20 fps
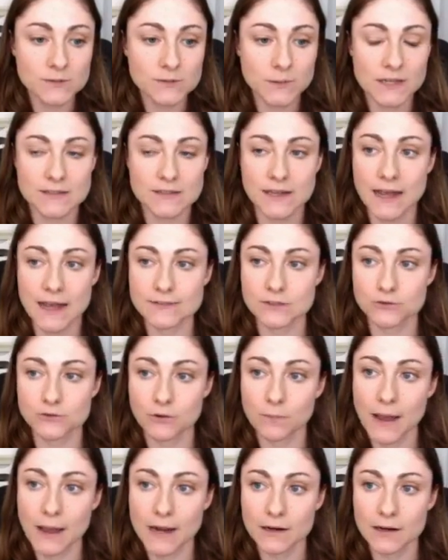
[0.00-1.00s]
because it has a
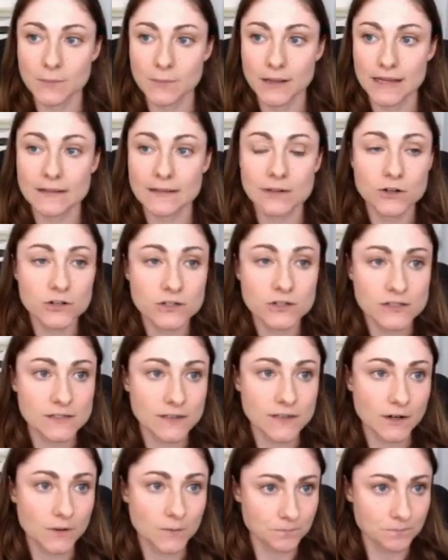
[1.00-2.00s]
dramatic play literacy
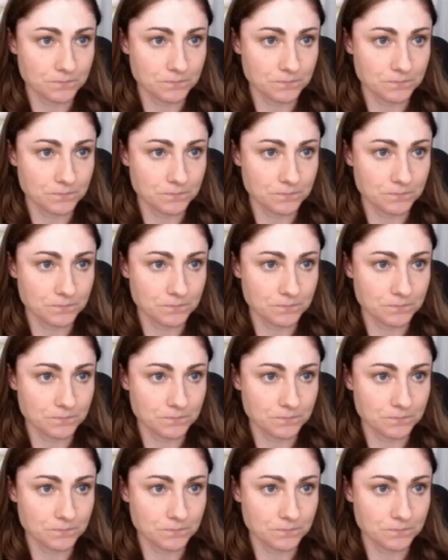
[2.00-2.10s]
center.